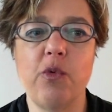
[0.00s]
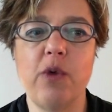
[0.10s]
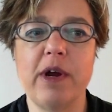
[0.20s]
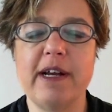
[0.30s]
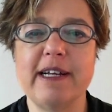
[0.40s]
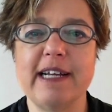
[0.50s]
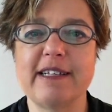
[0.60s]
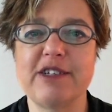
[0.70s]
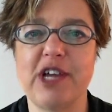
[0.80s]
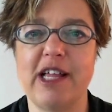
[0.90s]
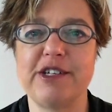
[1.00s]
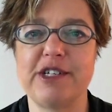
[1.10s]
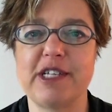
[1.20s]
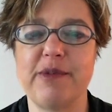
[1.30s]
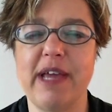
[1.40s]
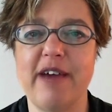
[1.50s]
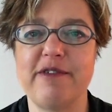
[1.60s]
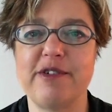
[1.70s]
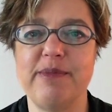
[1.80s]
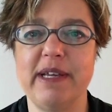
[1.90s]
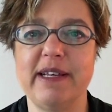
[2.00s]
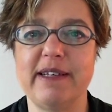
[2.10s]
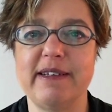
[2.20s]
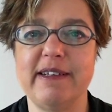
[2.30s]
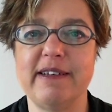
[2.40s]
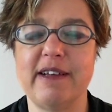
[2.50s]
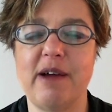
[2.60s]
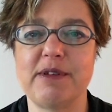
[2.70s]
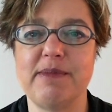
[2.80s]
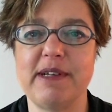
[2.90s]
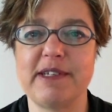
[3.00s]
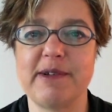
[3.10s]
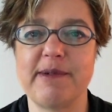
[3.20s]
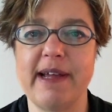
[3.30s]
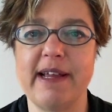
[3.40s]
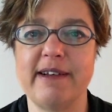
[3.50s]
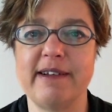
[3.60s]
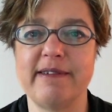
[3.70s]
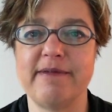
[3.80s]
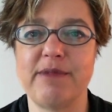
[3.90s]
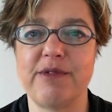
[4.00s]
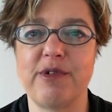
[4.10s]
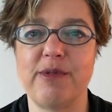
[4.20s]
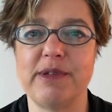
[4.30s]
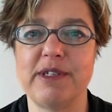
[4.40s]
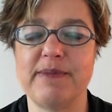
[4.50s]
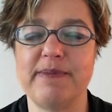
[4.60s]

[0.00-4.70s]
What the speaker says: what are the next challenges that we have to meet in optimizing the RAN performance?